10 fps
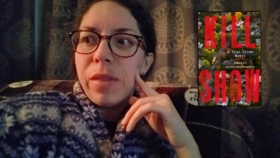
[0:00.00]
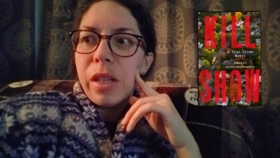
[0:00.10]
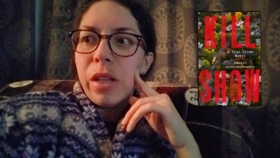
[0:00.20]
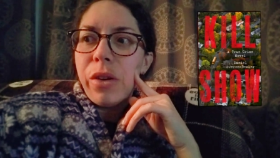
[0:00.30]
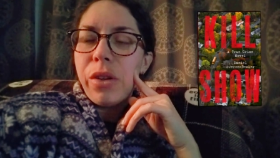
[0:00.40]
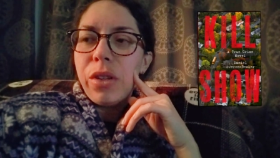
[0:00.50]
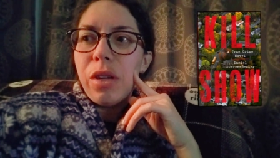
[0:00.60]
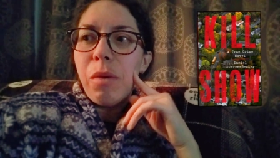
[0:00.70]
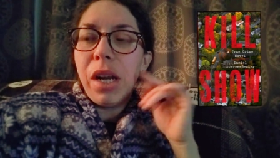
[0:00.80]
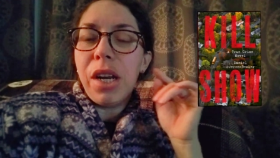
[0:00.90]
Little
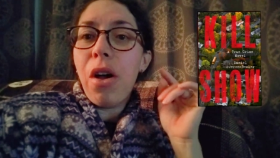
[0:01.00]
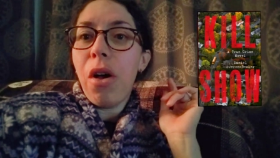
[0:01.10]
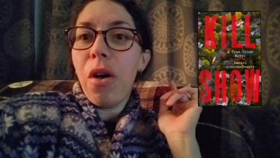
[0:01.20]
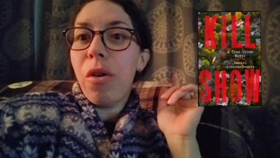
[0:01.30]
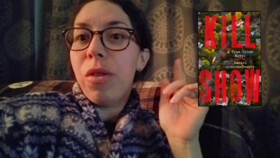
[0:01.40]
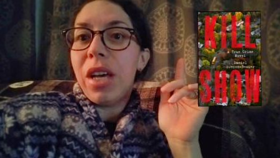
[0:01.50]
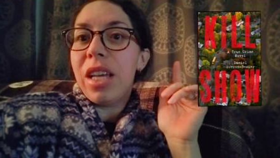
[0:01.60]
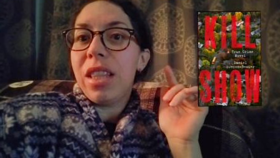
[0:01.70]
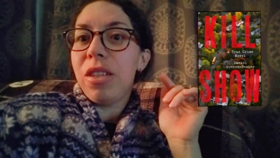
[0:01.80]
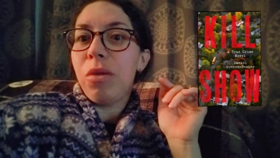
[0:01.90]
did we know
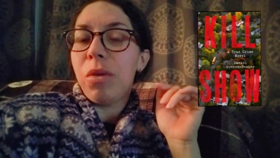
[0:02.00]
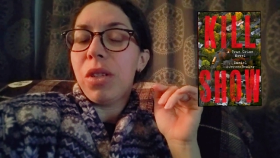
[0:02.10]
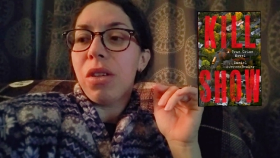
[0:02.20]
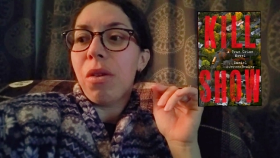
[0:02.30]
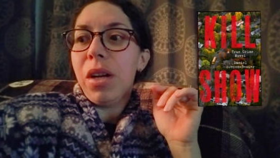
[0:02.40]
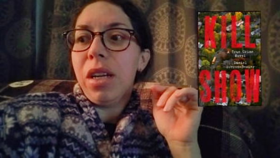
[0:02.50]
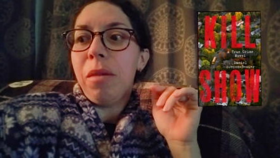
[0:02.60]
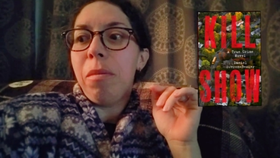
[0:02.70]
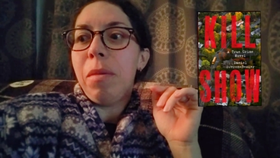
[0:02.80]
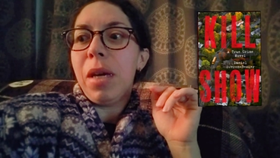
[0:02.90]
that this was going
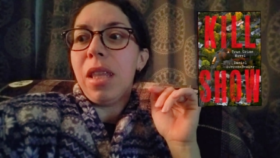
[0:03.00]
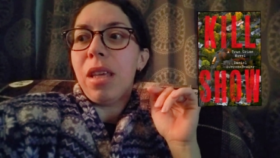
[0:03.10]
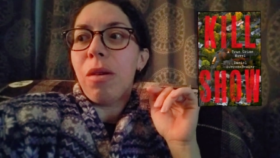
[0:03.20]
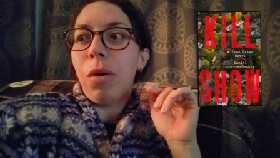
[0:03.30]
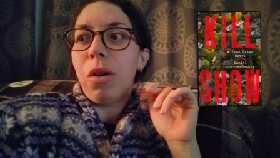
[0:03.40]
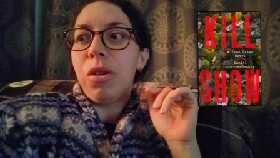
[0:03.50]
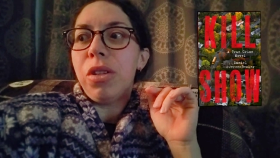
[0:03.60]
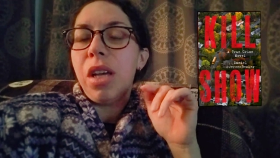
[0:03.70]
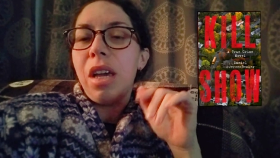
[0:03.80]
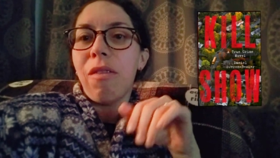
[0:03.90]
to be the
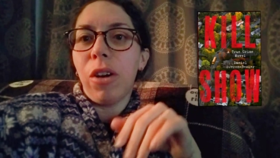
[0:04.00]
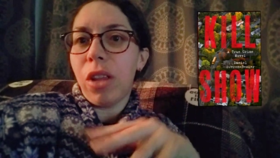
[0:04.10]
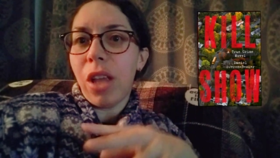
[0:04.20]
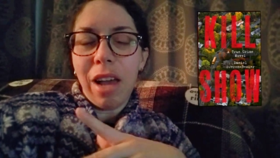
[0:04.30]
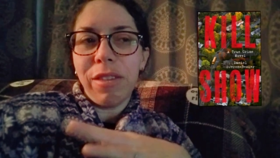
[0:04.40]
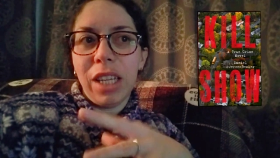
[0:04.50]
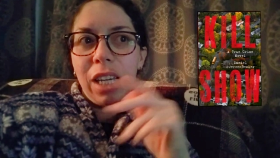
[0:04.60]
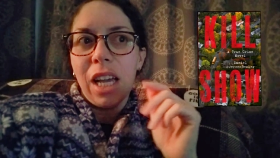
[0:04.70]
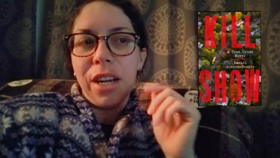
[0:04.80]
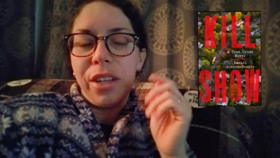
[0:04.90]
worst day of our lives,
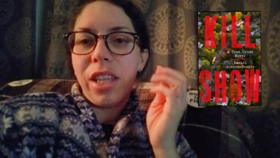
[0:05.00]
that kind of